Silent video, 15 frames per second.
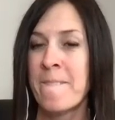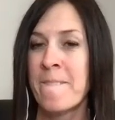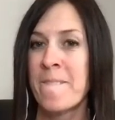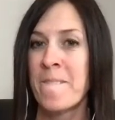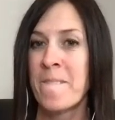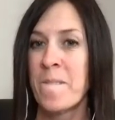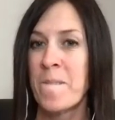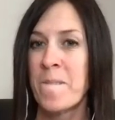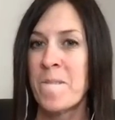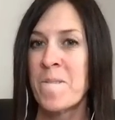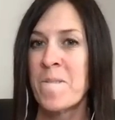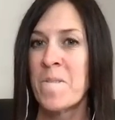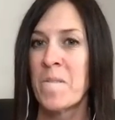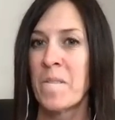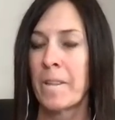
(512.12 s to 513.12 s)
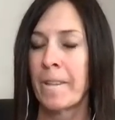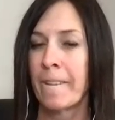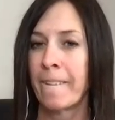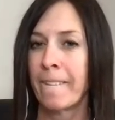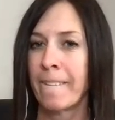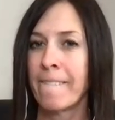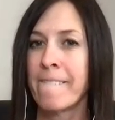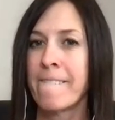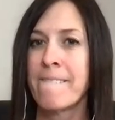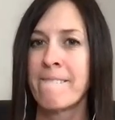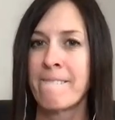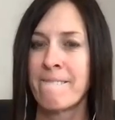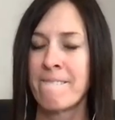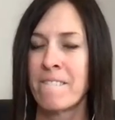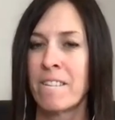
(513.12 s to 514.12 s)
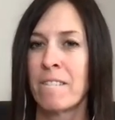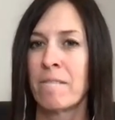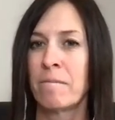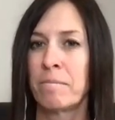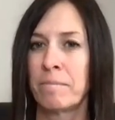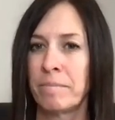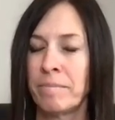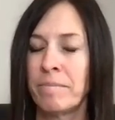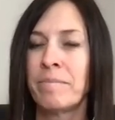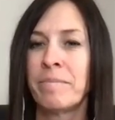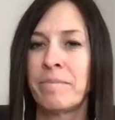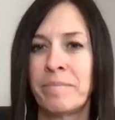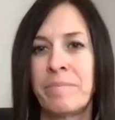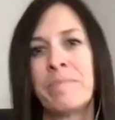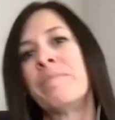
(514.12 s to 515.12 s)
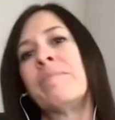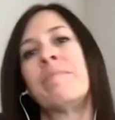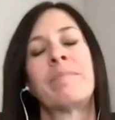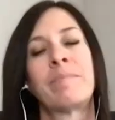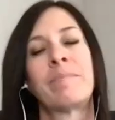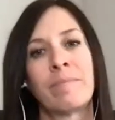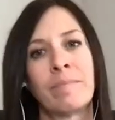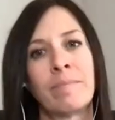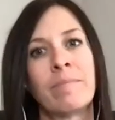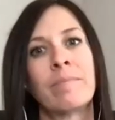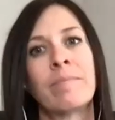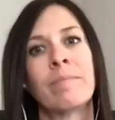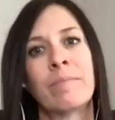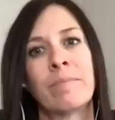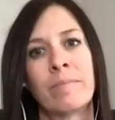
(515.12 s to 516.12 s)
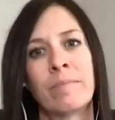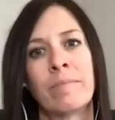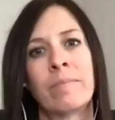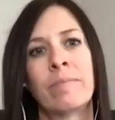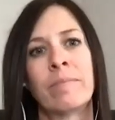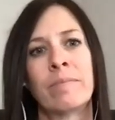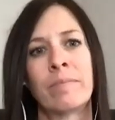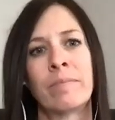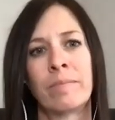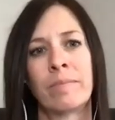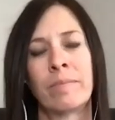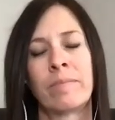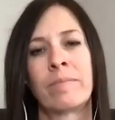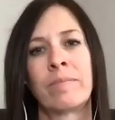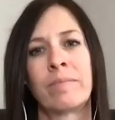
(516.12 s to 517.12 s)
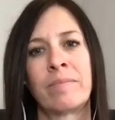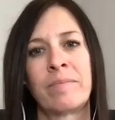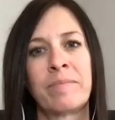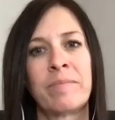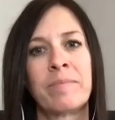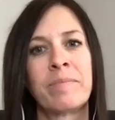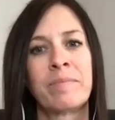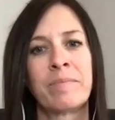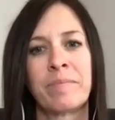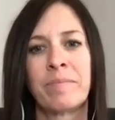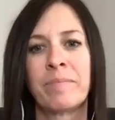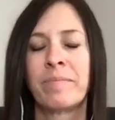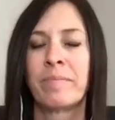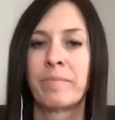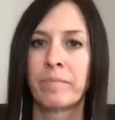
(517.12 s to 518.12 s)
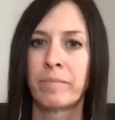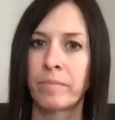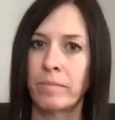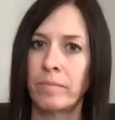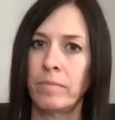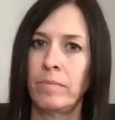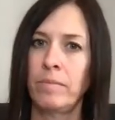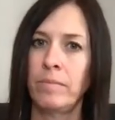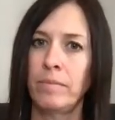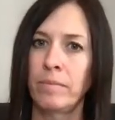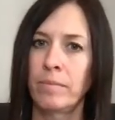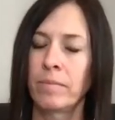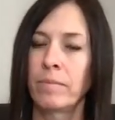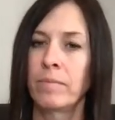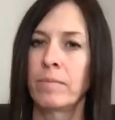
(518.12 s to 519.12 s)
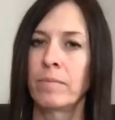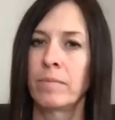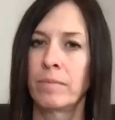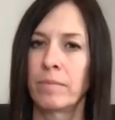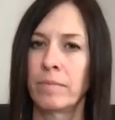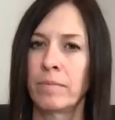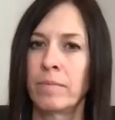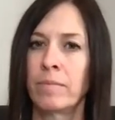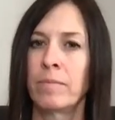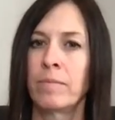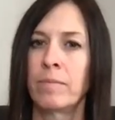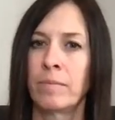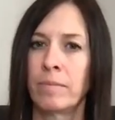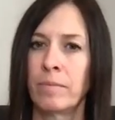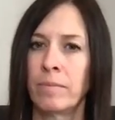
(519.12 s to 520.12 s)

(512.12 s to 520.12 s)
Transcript: (not speaking)